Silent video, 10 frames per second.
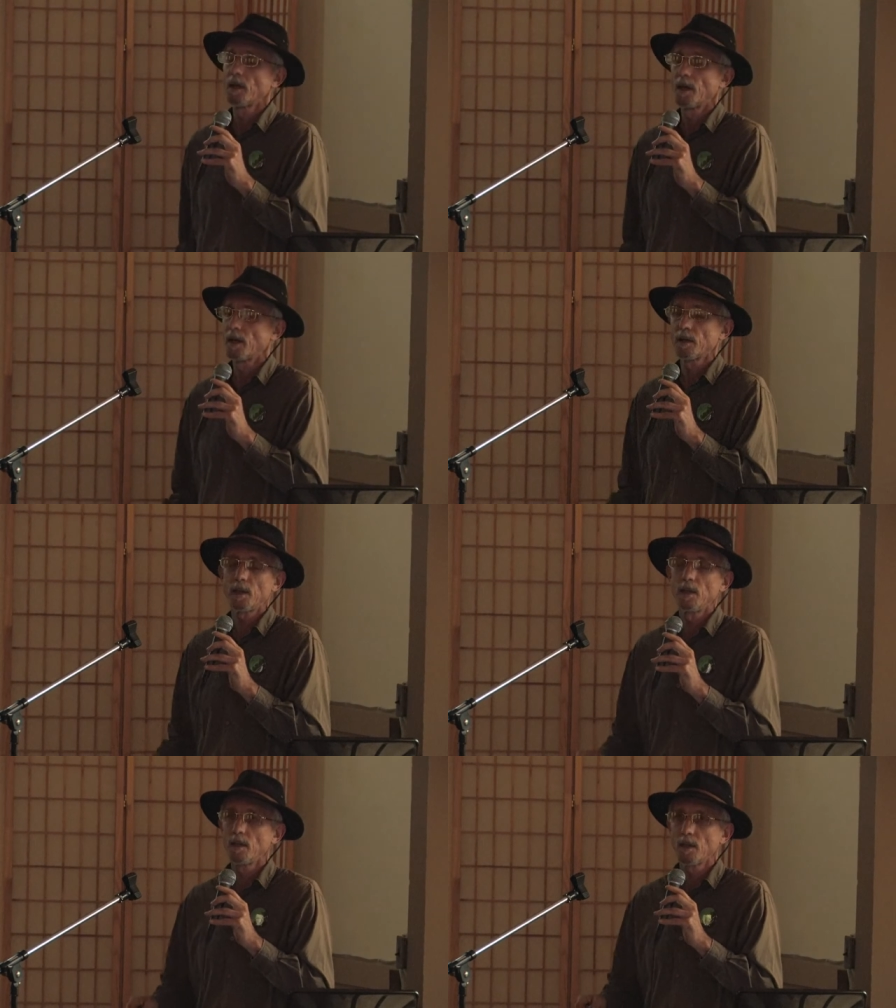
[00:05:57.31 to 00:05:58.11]
Uh,
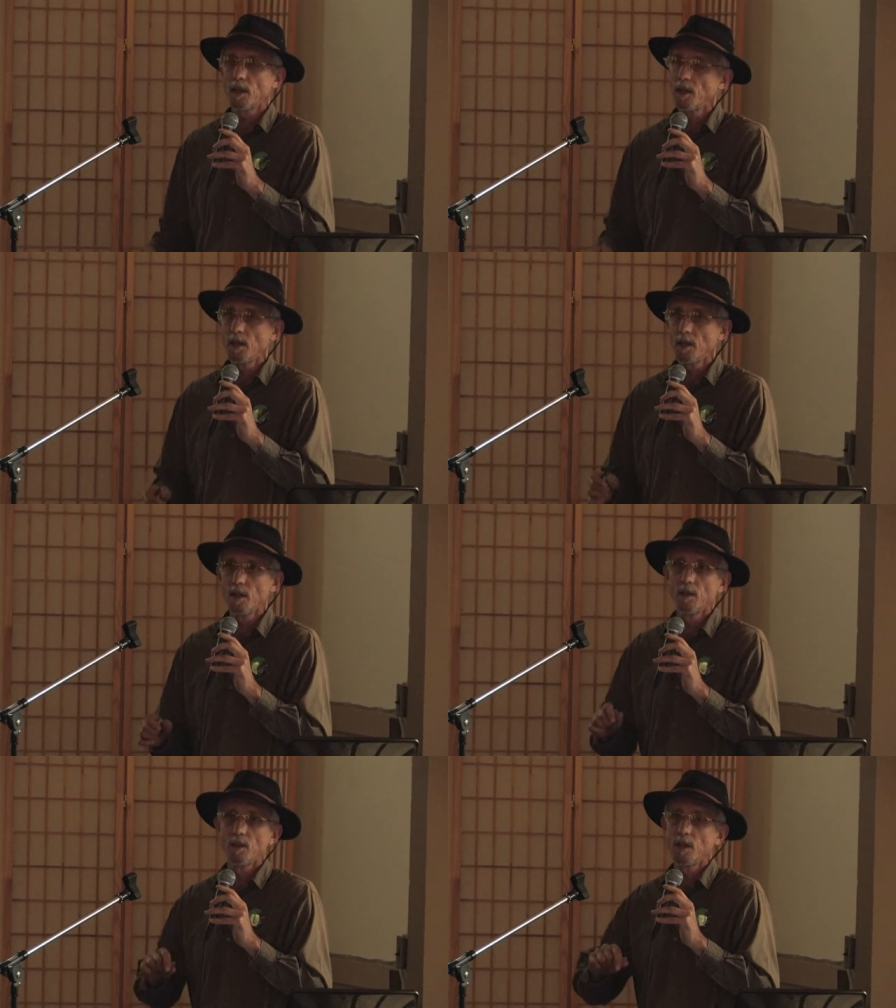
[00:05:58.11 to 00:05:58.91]
he, he,
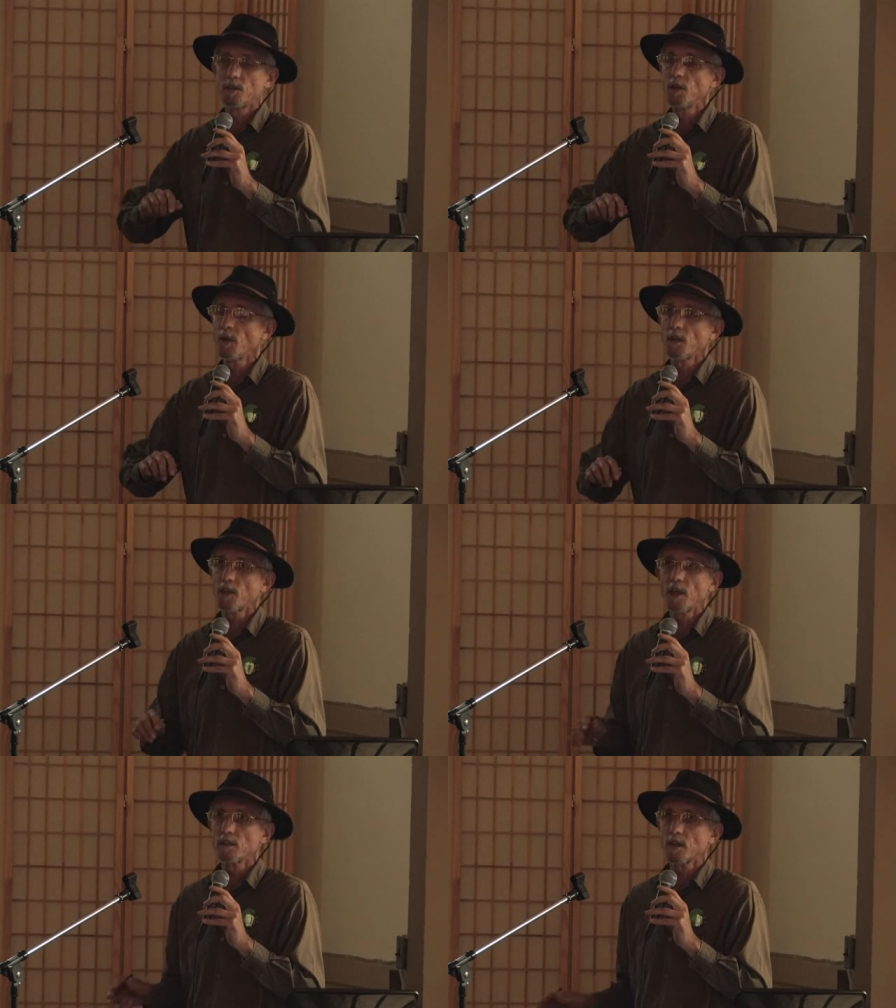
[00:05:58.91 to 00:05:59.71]
he, he's doing
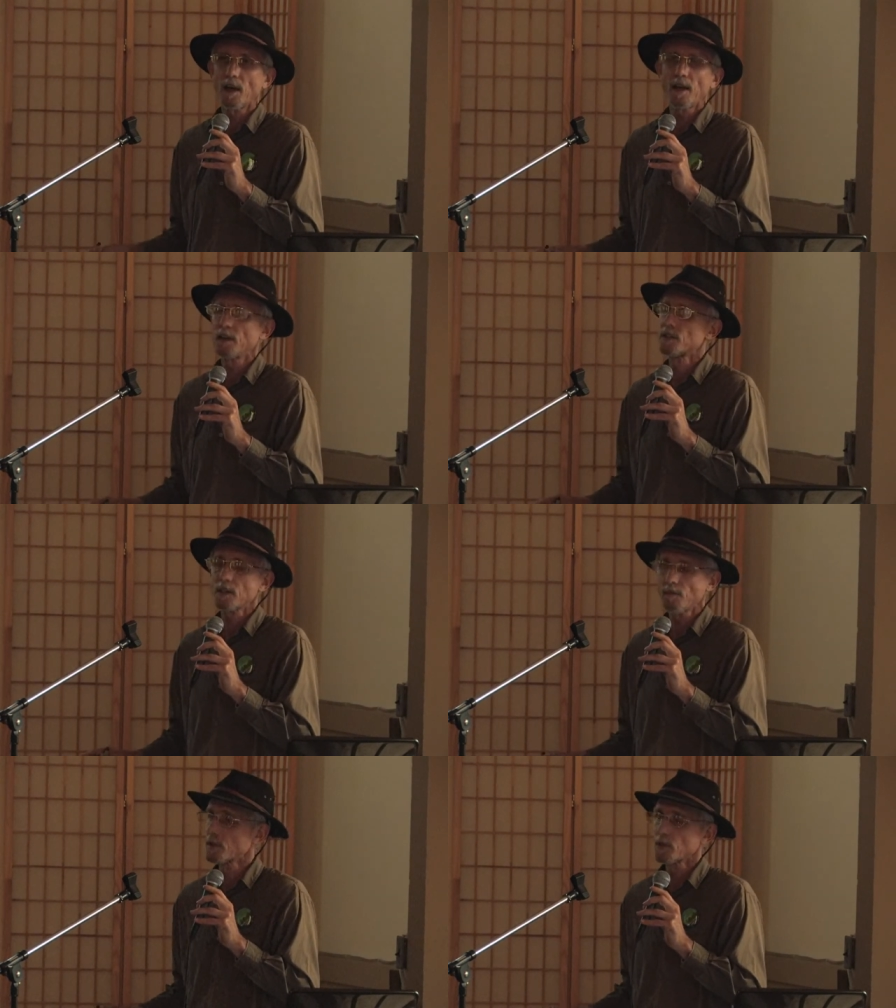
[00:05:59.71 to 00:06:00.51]
things that I had
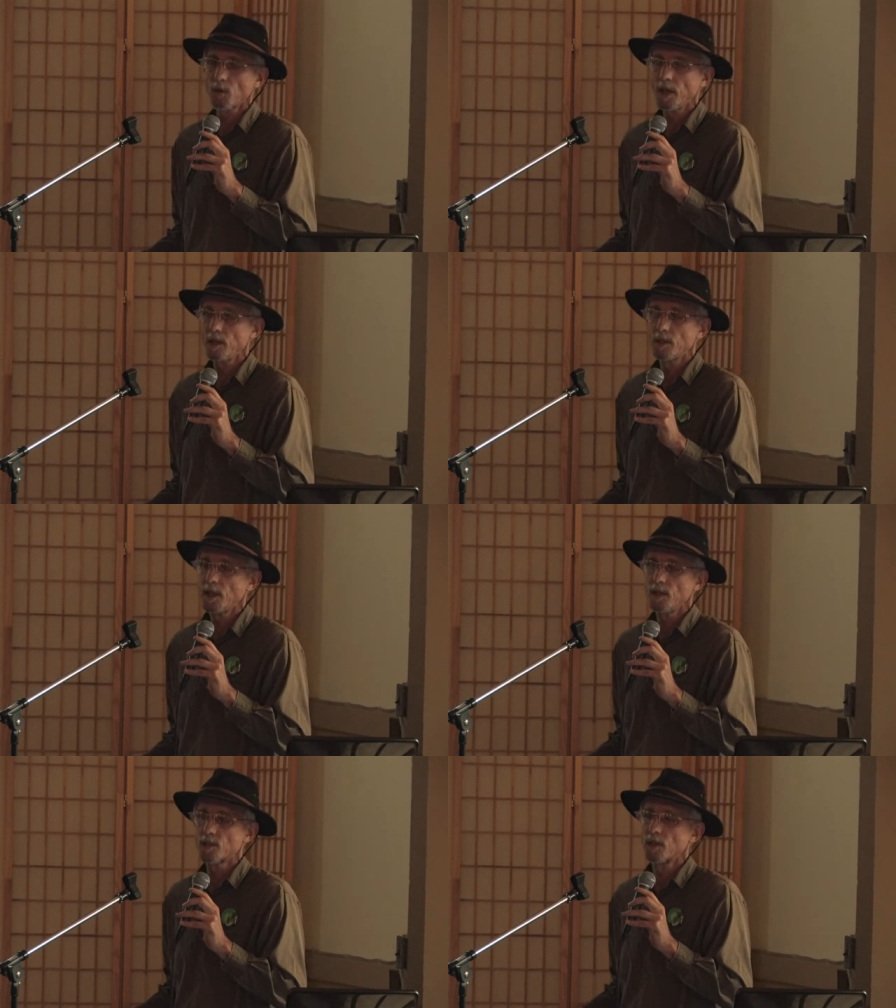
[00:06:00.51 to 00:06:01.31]
seventh grade
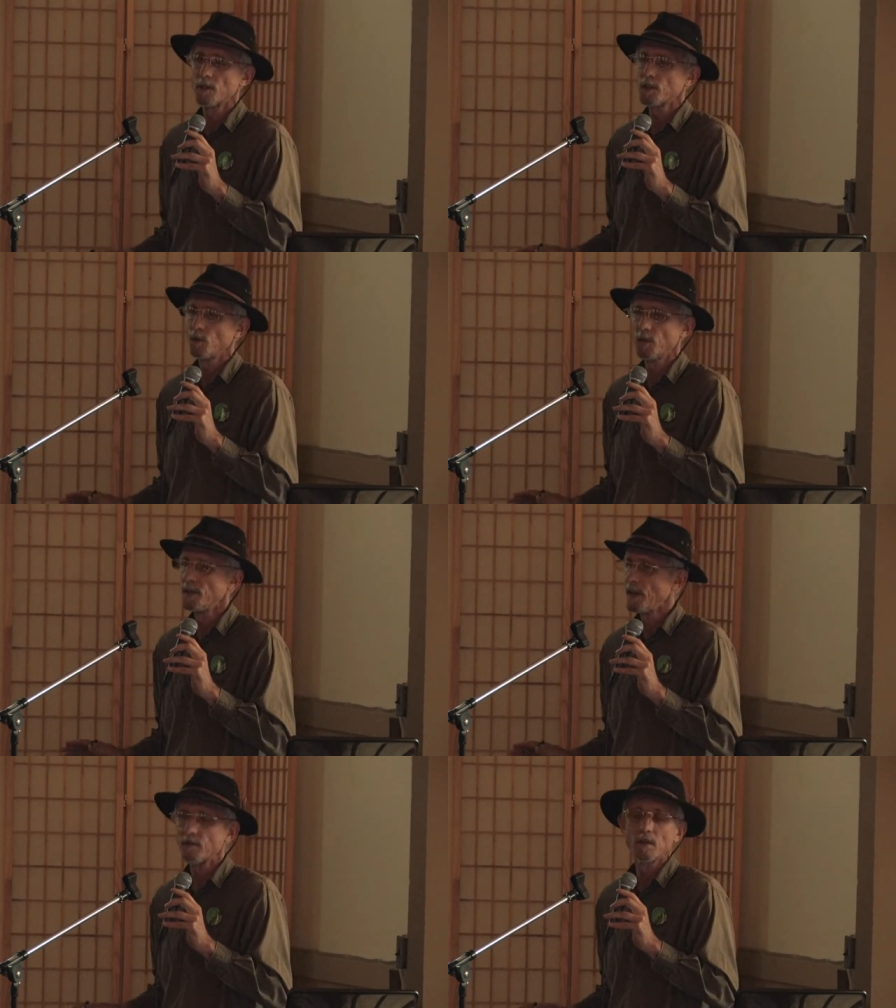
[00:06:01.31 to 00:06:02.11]
teachers who
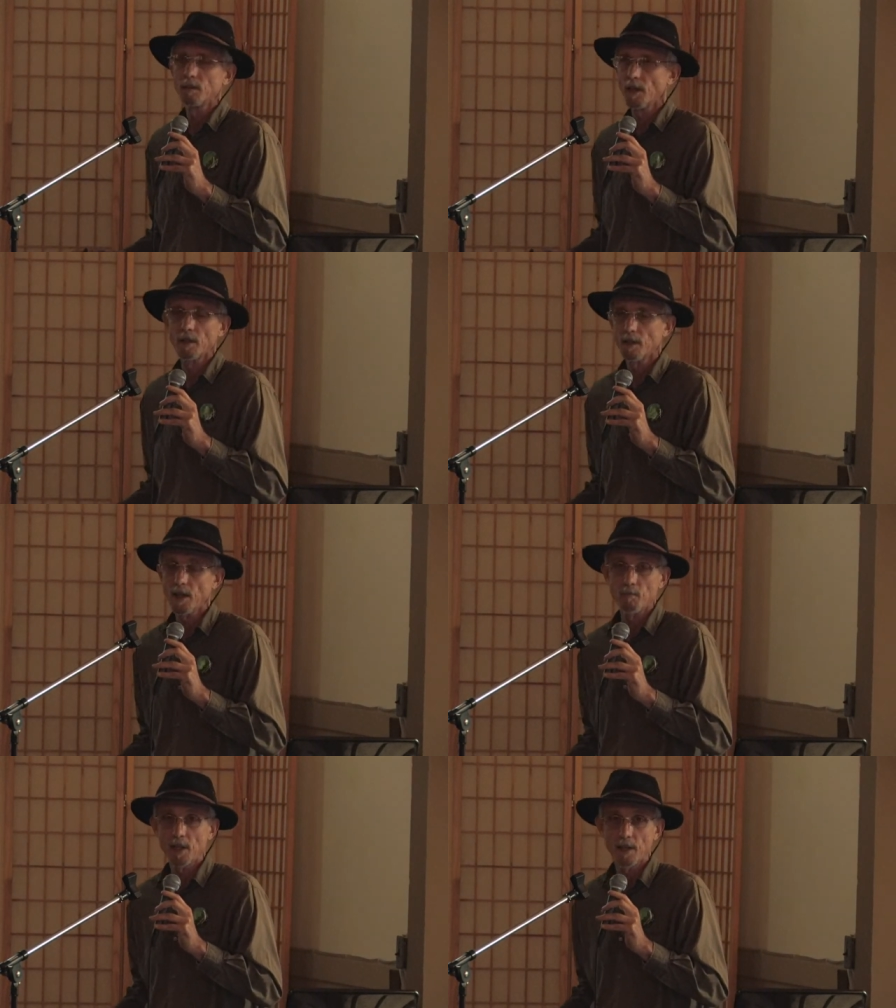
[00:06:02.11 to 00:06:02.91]
would never have let me